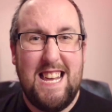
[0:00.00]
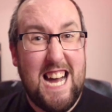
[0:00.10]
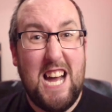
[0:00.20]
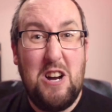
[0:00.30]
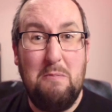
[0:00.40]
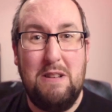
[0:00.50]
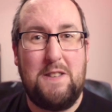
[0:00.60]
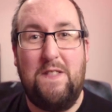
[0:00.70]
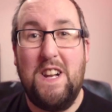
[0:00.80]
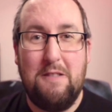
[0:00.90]
Yeah, I hope
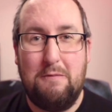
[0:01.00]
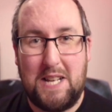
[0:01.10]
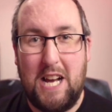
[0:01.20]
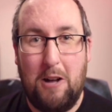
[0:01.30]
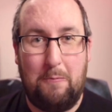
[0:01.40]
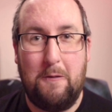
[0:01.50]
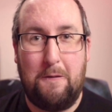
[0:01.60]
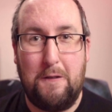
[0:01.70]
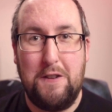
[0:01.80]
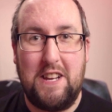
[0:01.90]
this video was helpful
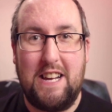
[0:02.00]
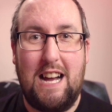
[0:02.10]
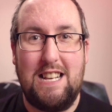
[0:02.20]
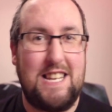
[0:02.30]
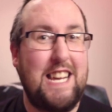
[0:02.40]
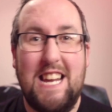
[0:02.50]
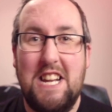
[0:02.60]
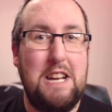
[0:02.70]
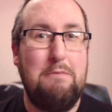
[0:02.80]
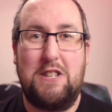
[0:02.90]
for you guys.
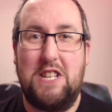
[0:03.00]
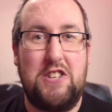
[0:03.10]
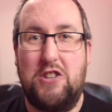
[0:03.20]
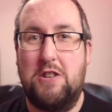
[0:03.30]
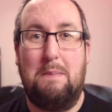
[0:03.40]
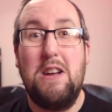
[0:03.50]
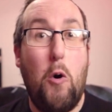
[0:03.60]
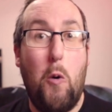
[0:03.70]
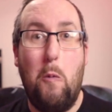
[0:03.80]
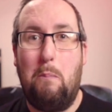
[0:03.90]
Again, it's just my
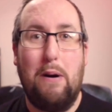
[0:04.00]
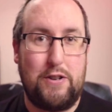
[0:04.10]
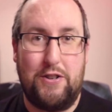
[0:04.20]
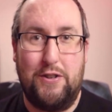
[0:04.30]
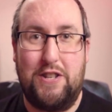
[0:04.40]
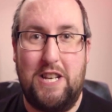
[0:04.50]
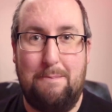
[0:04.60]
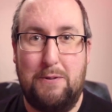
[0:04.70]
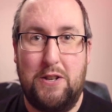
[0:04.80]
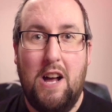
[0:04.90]
own personal
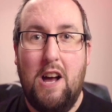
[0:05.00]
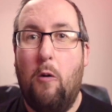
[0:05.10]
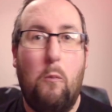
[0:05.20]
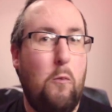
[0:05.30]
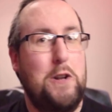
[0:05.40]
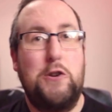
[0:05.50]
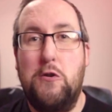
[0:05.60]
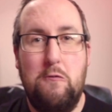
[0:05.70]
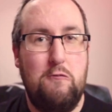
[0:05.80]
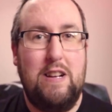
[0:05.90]
tips on what
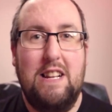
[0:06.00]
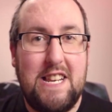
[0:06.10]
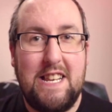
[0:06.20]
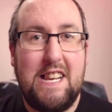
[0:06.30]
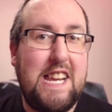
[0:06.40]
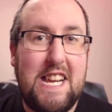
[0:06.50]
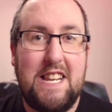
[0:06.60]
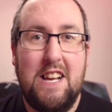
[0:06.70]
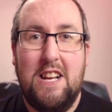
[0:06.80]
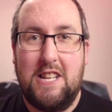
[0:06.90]
you really
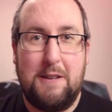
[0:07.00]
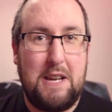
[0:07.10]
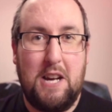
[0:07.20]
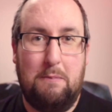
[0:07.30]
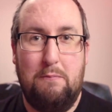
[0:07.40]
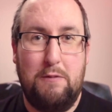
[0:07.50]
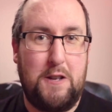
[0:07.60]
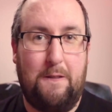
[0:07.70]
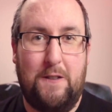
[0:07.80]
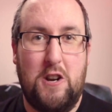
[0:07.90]
need to become a
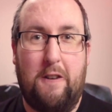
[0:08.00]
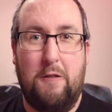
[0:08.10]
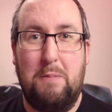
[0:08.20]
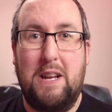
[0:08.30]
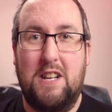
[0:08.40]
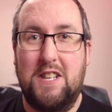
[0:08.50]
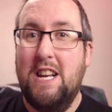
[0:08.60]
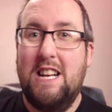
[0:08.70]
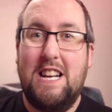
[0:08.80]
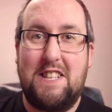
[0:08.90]
music photographer, because
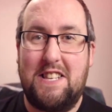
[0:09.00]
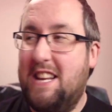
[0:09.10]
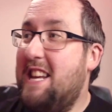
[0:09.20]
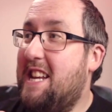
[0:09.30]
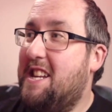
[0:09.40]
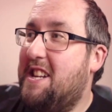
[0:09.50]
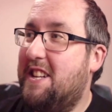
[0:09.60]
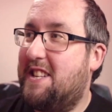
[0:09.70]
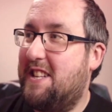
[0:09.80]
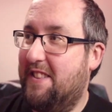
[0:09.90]
it's easy
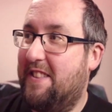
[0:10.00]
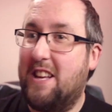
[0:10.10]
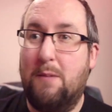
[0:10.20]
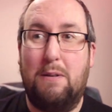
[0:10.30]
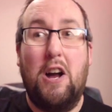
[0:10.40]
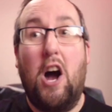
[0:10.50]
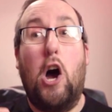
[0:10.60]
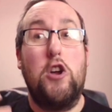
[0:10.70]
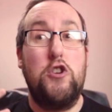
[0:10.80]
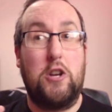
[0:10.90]
to sit and think about
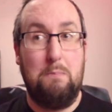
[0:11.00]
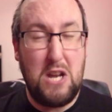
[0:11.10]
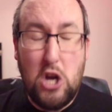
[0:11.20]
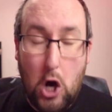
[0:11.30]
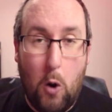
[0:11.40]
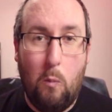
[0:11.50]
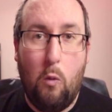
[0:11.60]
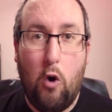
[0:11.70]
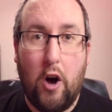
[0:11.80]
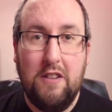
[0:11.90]
how you can become
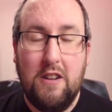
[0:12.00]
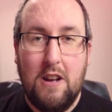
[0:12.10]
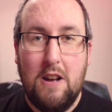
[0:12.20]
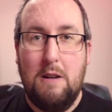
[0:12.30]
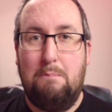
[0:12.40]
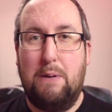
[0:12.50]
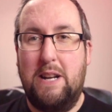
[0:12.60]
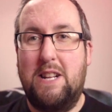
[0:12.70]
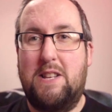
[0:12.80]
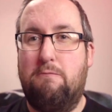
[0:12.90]
one, but
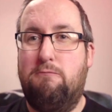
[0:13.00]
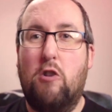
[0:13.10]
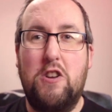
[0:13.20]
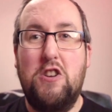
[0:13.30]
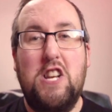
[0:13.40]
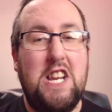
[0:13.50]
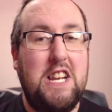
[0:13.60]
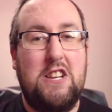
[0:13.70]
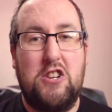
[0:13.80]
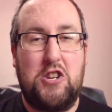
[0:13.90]
it's what you
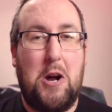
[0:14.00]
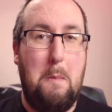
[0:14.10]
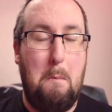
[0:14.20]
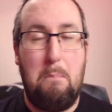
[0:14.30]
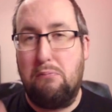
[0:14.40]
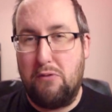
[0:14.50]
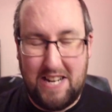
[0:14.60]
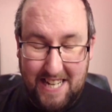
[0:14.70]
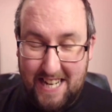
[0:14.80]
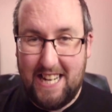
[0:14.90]
need to start
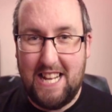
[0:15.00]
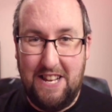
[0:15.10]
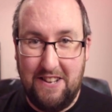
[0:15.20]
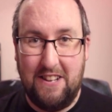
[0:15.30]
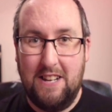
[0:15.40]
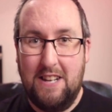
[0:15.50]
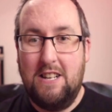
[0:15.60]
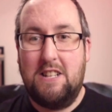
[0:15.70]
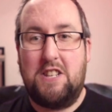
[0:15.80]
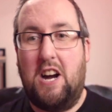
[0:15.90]
bringing in
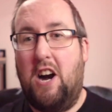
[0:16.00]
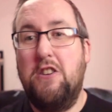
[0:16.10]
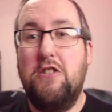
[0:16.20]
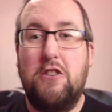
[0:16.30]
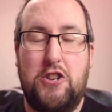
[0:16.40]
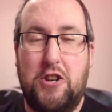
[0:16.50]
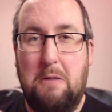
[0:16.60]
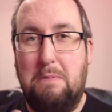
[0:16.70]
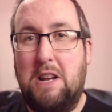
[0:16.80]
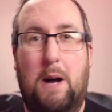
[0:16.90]
to how you
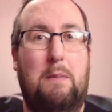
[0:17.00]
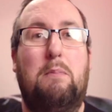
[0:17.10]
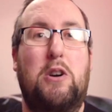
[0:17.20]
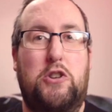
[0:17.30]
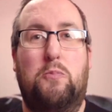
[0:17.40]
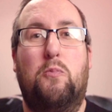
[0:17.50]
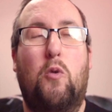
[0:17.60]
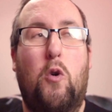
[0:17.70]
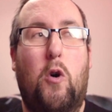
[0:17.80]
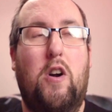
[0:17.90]
start becoming a much
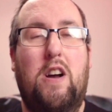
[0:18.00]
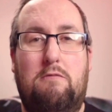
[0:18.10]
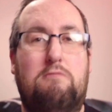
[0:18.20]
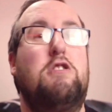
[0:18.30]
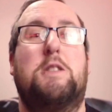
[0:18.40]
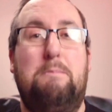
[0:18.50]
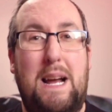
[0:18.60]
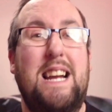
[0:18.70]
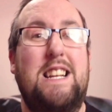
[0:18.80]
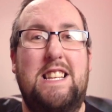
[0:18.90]
more
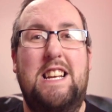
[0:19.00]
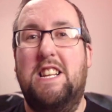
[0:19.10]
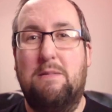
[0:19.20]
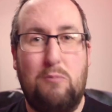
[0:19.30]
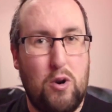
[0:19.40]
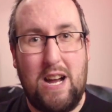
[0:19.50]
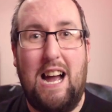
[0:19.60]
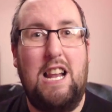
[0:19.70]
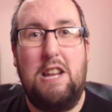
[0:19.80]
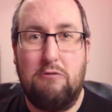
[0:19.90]
respected and more
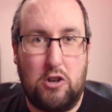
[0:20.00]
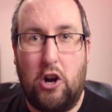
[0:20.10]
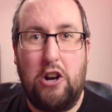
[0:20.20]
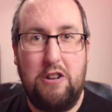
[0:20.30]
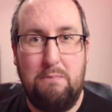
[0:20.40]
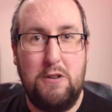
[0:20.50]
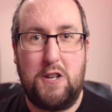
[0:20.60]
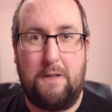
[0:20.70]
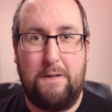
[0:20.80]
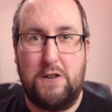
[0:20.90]
highly regarded
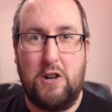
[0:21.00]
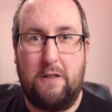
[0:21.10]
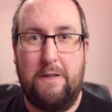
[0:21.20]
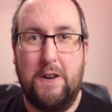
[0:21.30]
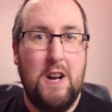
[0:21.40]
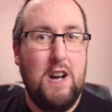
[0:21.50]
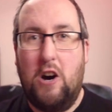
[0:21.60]
music photographer.